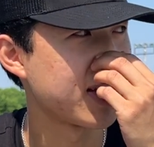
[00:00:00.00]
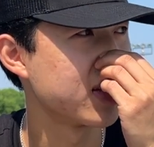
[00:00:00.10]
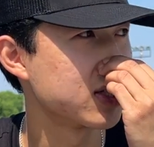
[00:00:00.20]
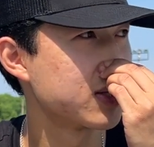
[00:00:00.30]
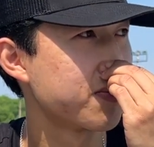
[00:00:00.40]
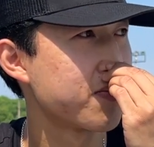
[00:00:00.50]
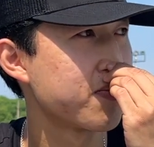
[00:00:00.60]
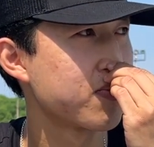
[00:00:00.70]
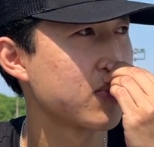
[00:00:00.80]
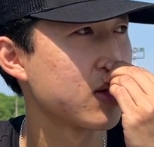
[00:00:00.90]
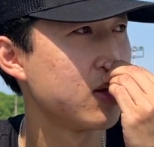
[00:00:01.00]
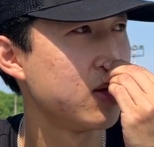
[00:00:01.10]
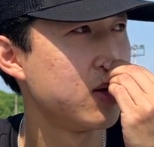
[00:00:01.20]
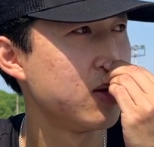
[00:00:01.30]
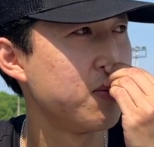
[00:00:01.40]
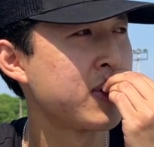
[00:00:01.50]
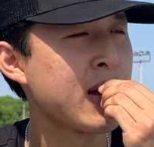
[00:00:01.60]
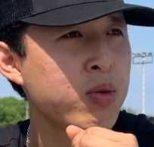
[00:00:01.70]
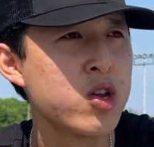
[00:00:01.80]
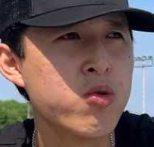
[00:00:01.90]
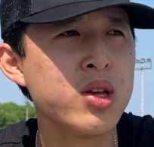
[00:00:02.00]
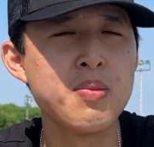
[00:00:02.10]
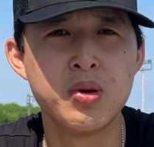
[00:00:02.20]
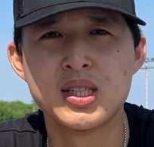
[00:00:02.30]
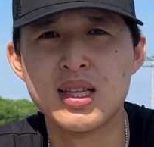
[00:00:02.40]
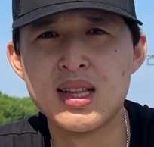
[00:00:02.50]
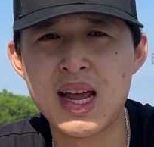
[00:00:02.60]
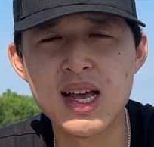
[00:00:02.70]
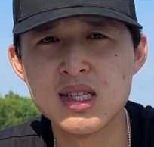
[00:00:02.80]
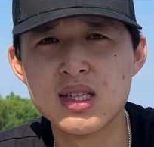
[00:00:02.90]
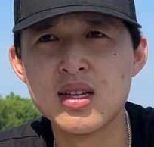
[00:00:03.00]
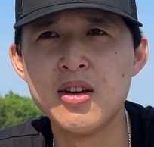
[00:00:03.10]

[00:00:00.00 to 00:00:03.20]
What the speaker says: is. But then when you really put to the test,